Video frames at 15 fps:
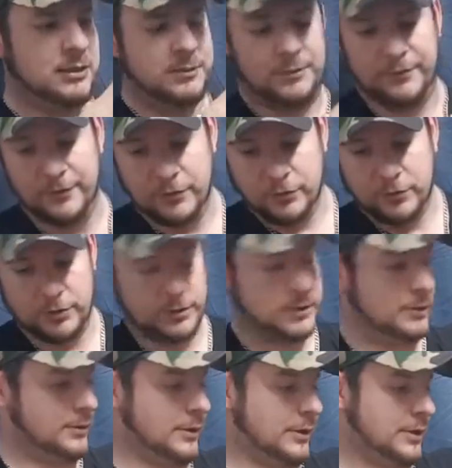before,
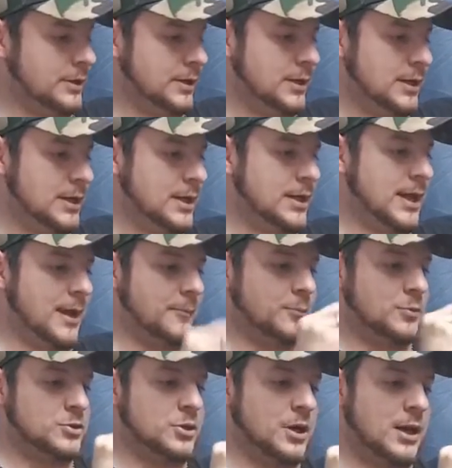right. yeah,
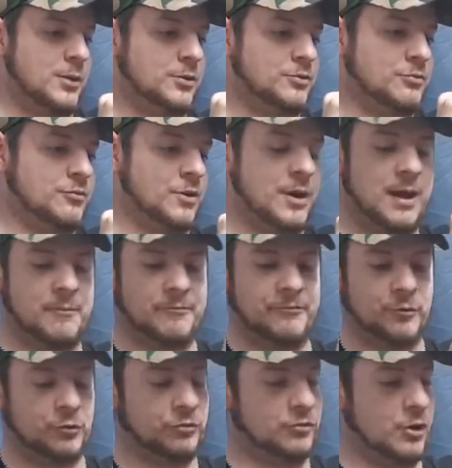which will allow you to run
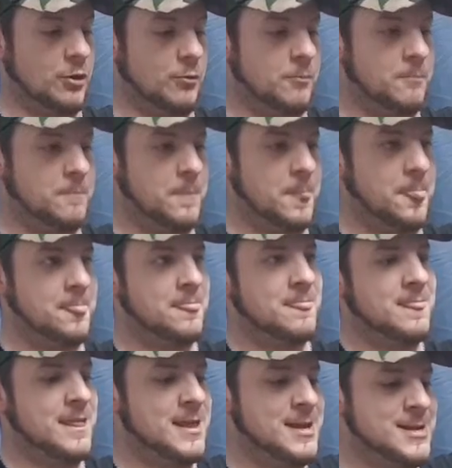M4 style
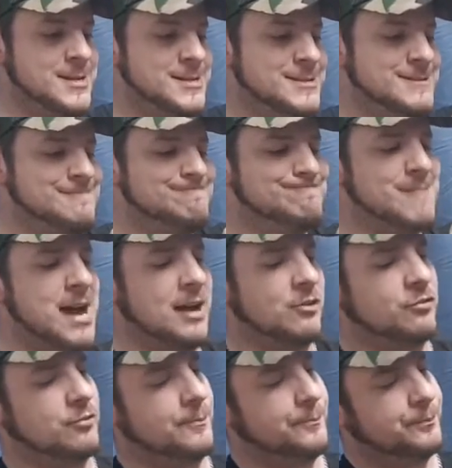
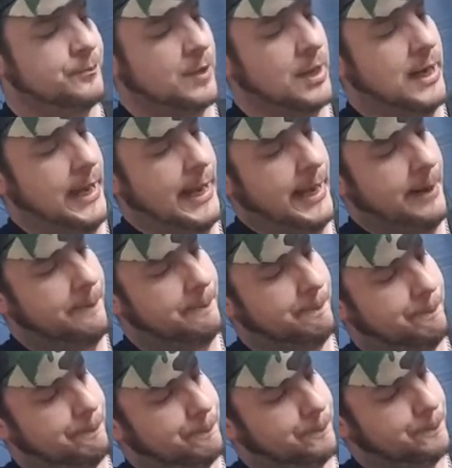mags. Now,
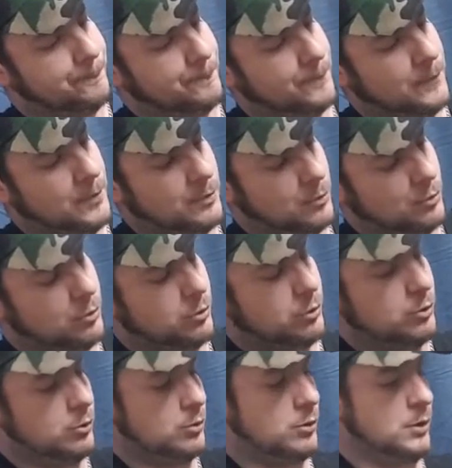oh,
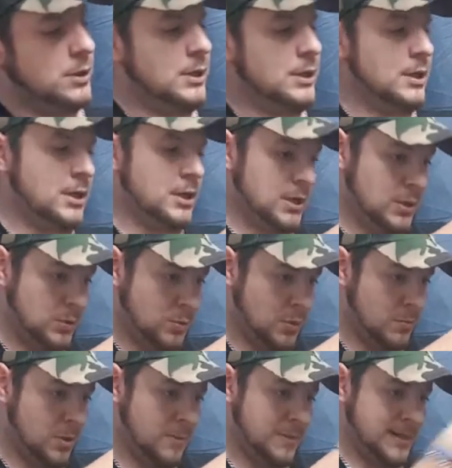
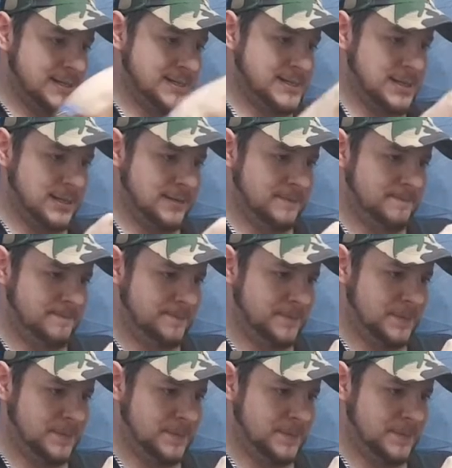what my mate's done,